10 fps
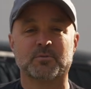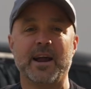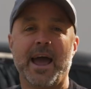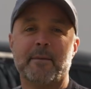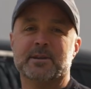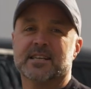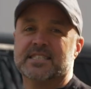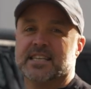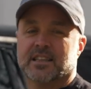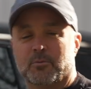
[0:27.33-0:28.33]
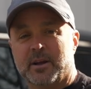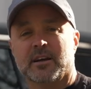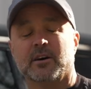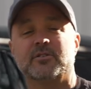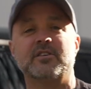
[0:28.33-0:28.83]
We're happy to tint the
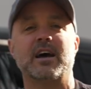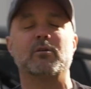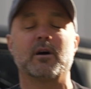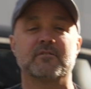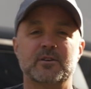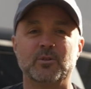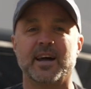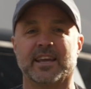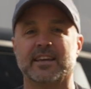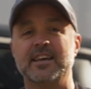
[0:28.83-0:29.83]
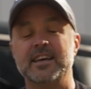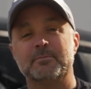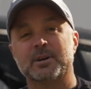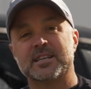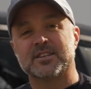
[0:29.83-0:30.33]
windows however you like.
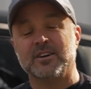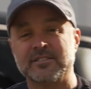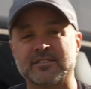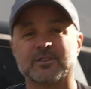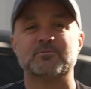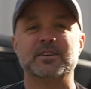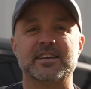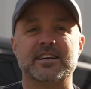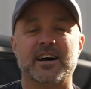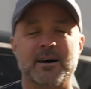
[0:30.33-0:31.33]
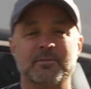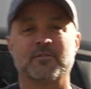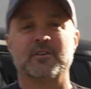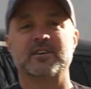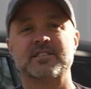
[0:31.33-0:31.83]
But it's also really
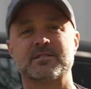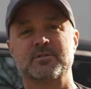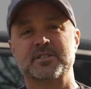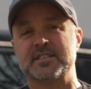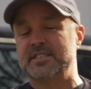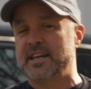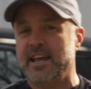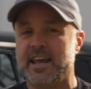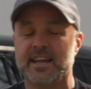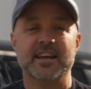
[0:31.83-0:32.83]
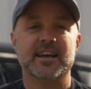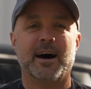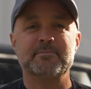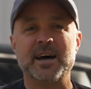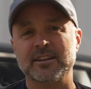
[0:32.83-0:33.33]
common for customers to say, hey,
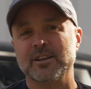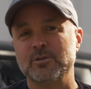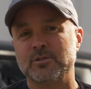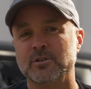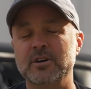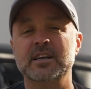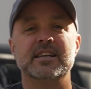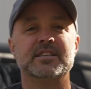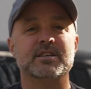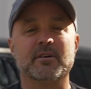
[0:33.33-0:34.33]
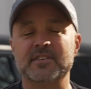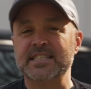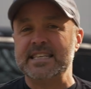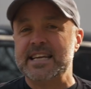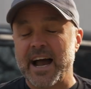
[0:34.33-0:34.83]
I'm not local. Do you have a
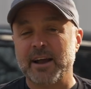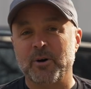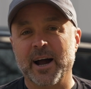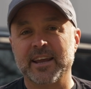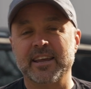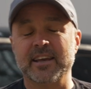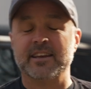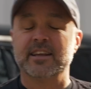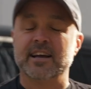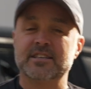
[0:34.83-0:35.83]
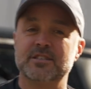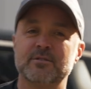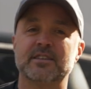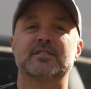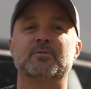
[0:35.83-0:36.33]
DIY kit? Can I
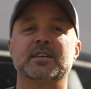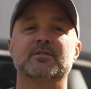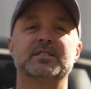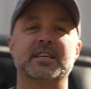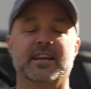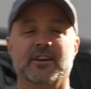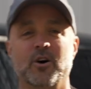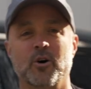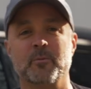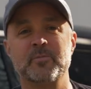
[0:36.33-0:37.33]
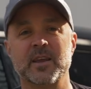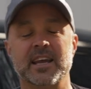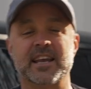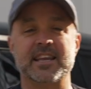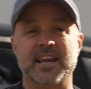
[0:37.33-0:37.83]
do this window tint at home?
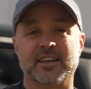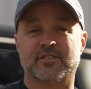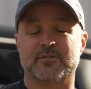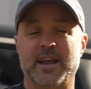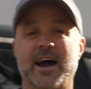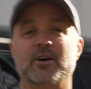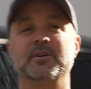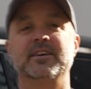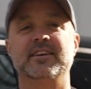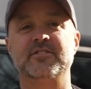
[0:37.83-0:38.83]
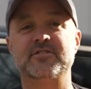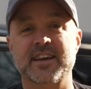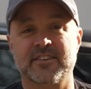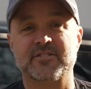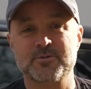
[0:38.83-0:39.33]
And the answer now is
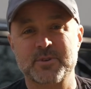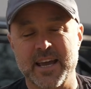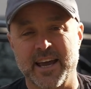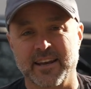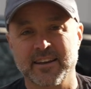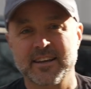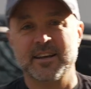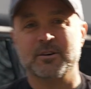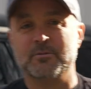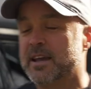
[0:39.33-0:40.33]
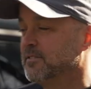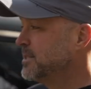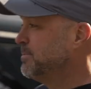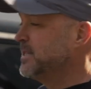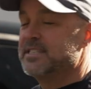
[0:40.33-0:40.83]
yes, you can. We have
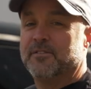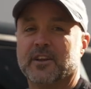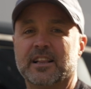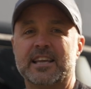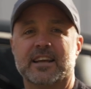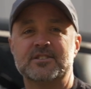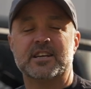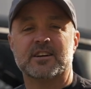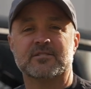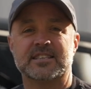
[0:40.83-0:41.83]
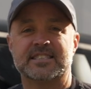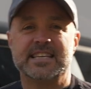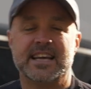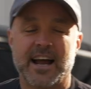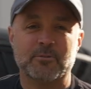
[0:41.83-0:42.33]
specifically engineered this
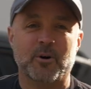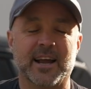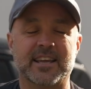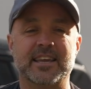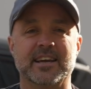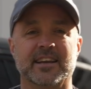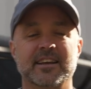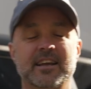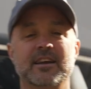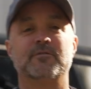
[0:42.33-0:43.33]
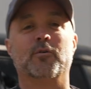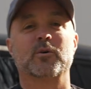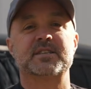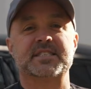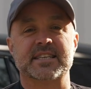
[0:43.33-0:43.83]
DIY kit
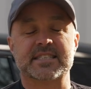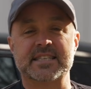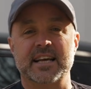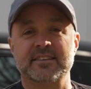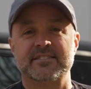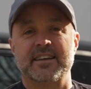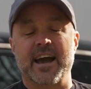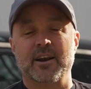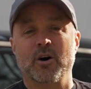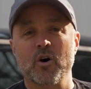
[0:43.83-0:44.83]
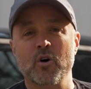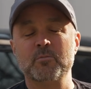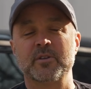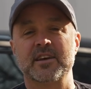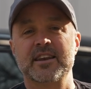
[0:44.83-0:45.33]
for success at
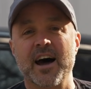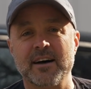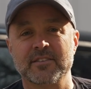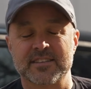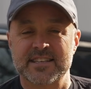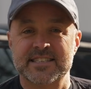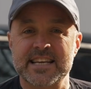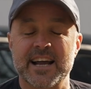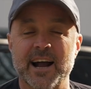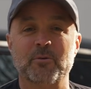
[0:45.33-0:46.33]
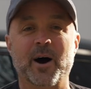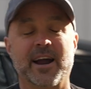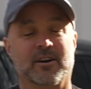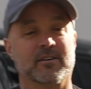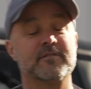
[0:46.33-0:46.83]
home with a novice, a
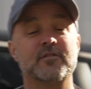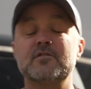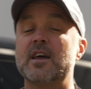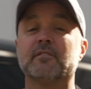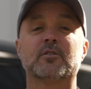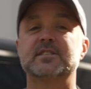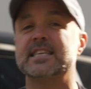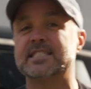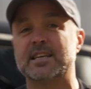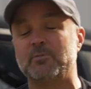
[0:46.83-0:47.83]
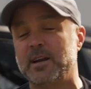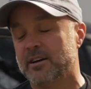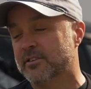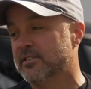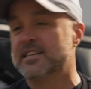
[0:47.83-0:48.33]
DIYer. If you've never tinted
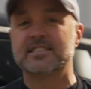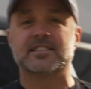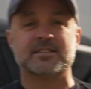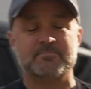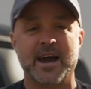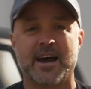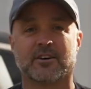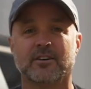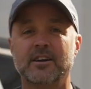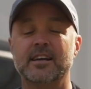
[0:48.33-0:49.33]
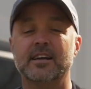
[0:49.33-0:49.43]
windows, it doesn't matter.